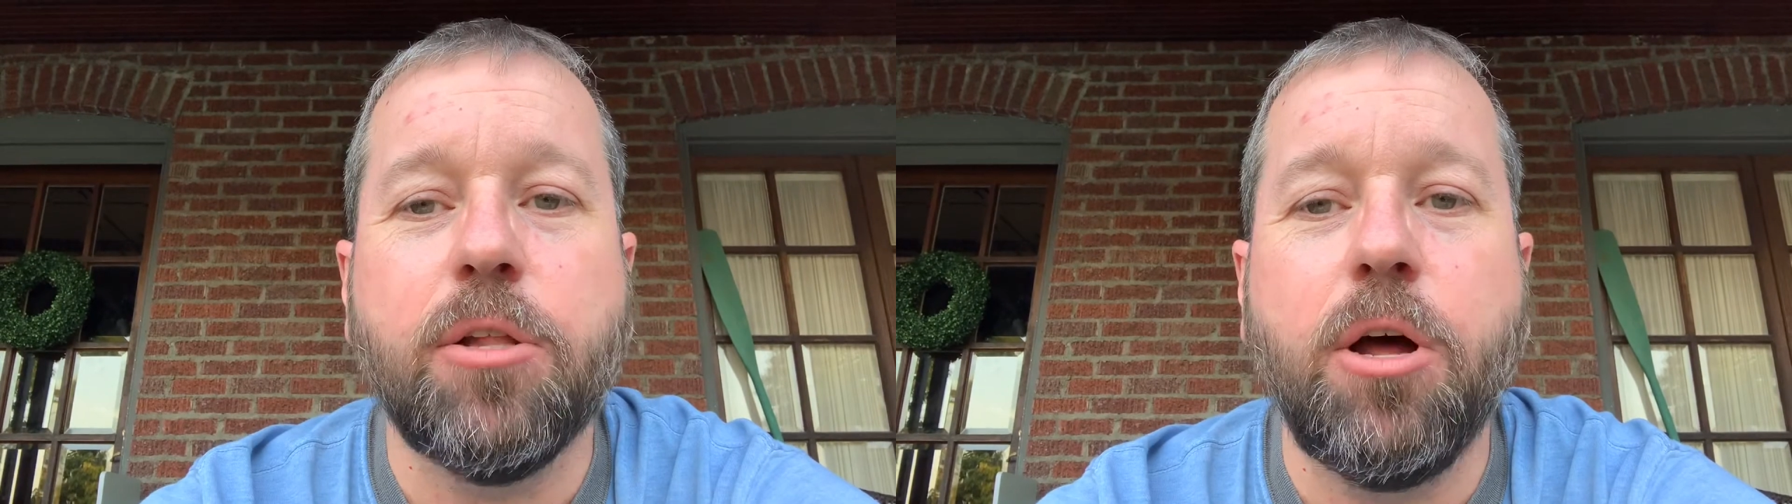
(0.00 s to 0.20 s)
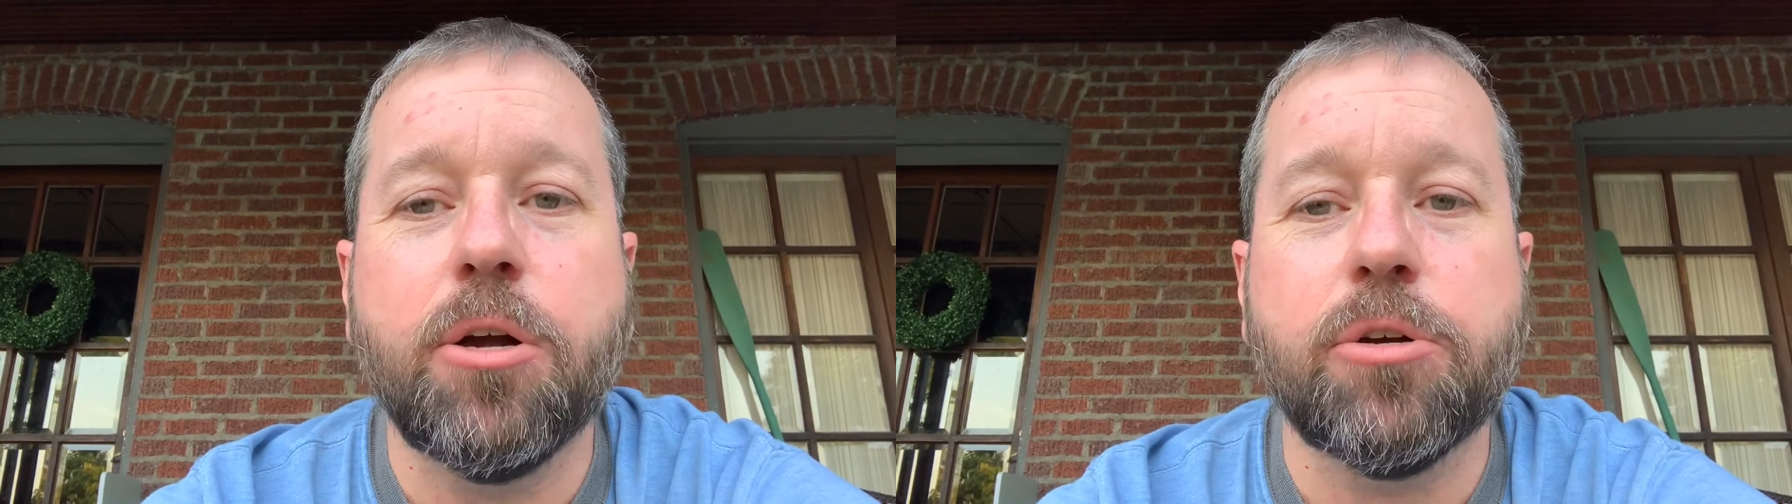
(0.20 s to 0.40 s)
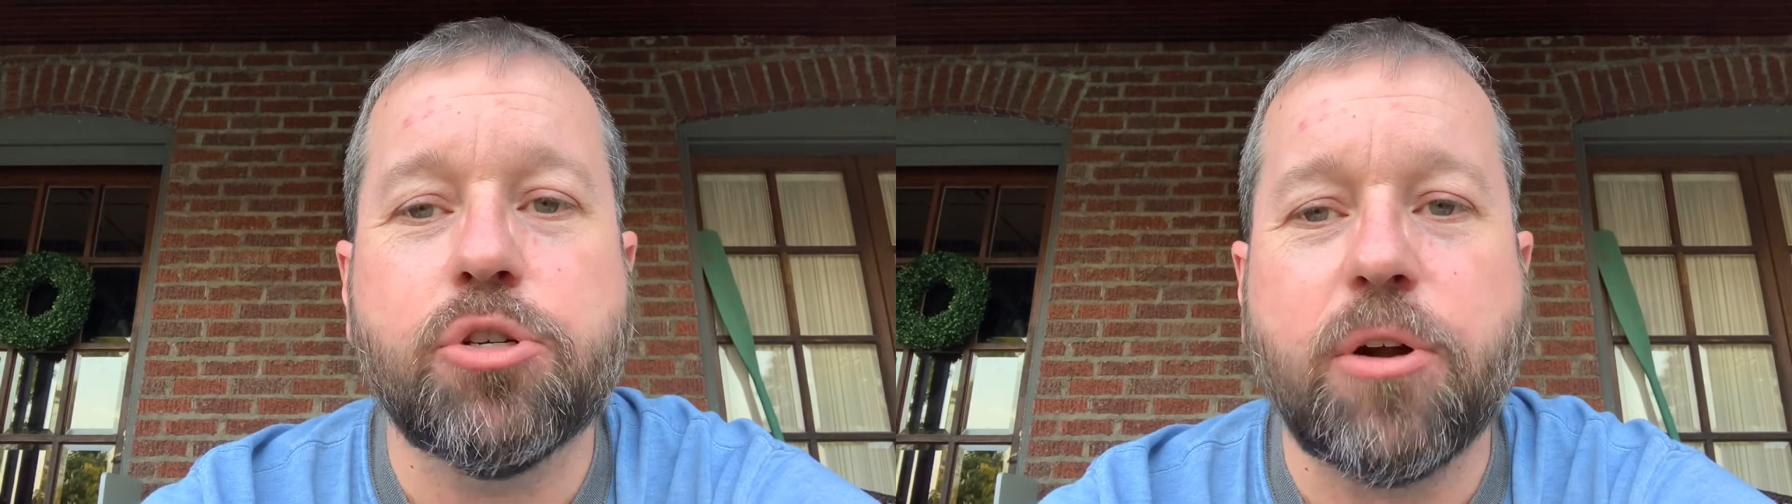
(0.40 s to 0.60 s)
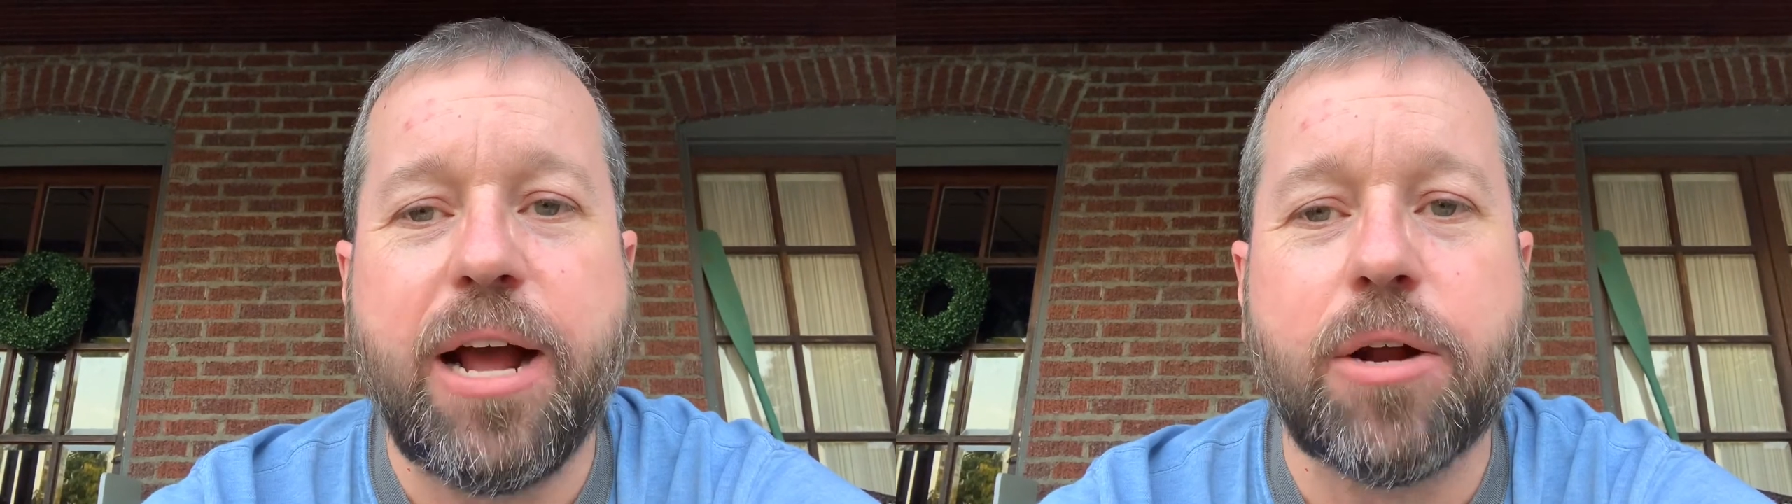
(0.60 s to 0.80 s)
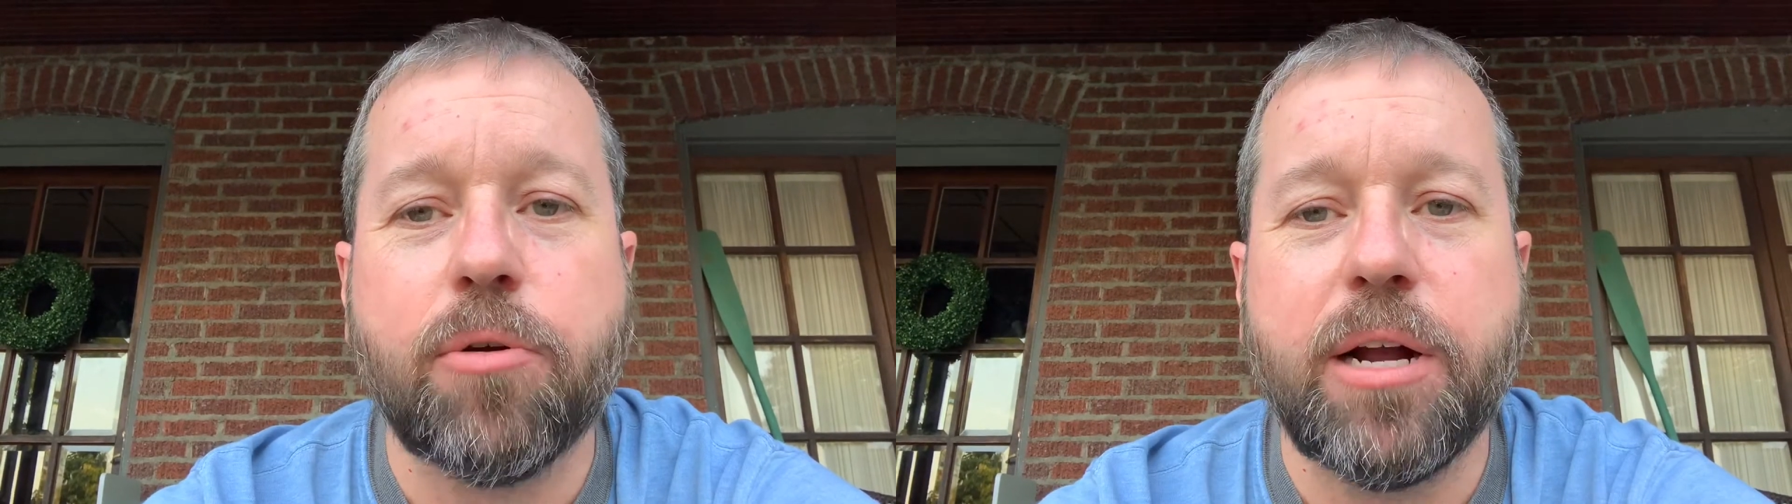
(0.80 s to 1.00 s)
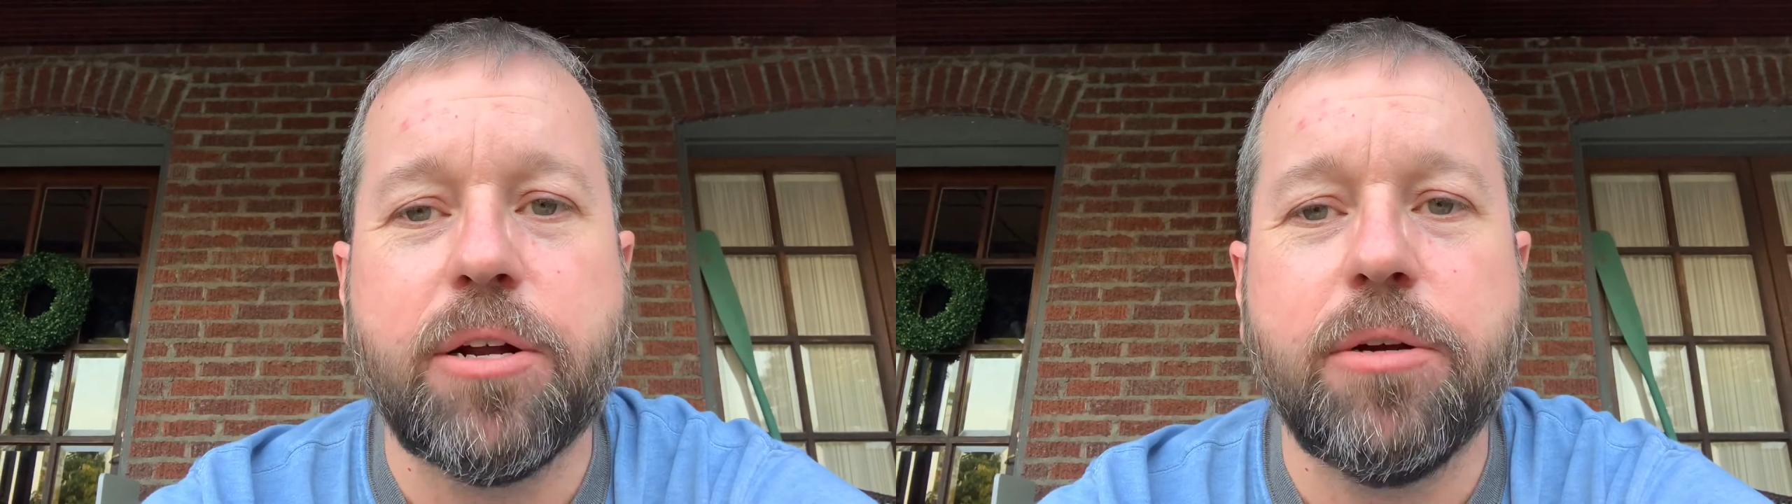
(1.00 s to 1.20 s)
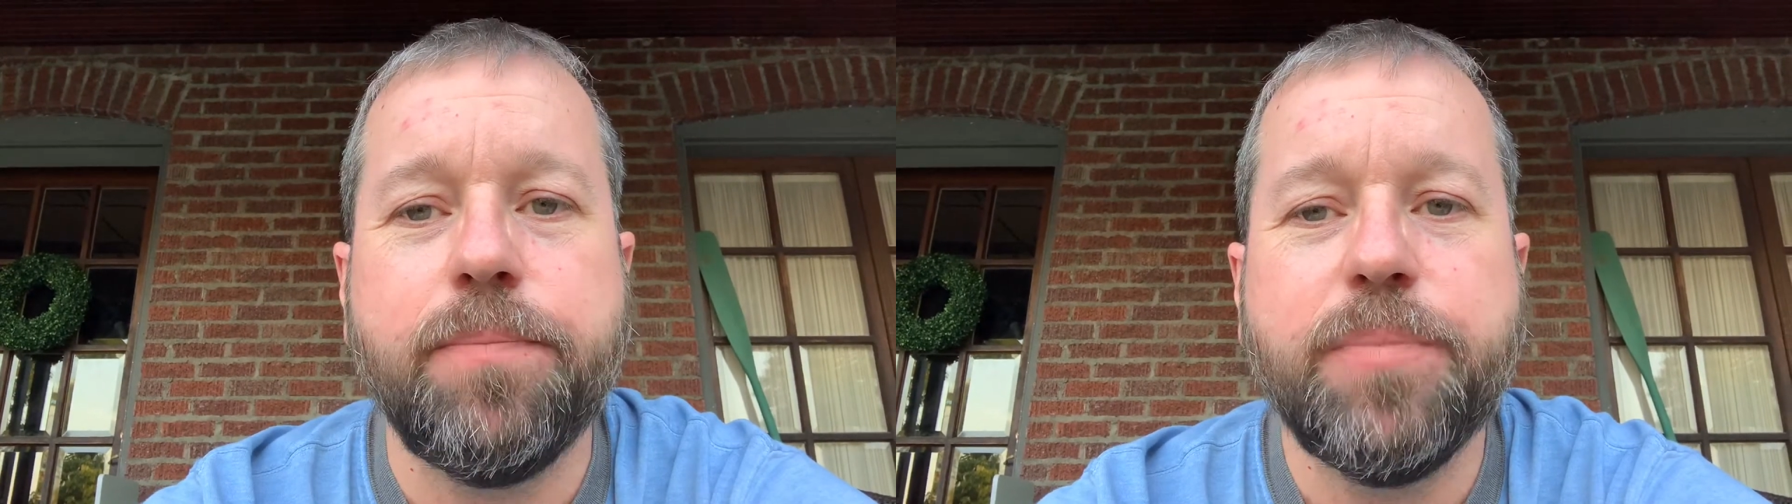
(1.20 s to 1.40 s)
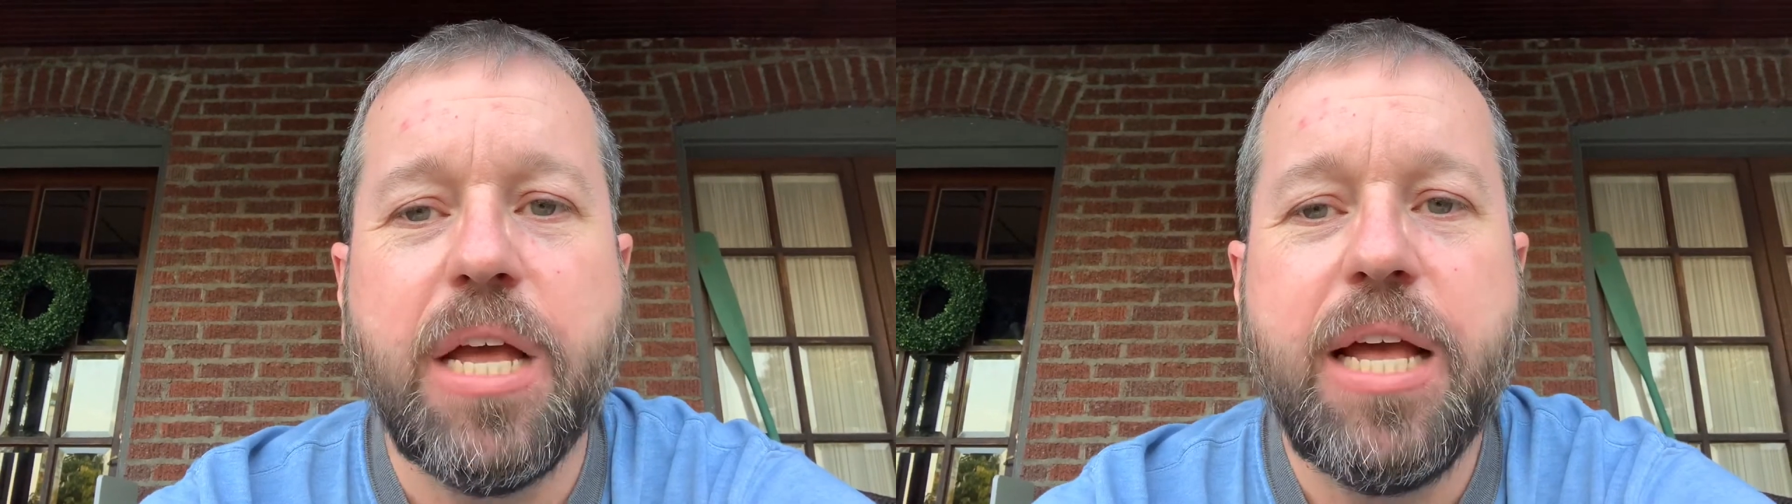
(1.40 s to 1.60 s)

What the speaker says: longer track record.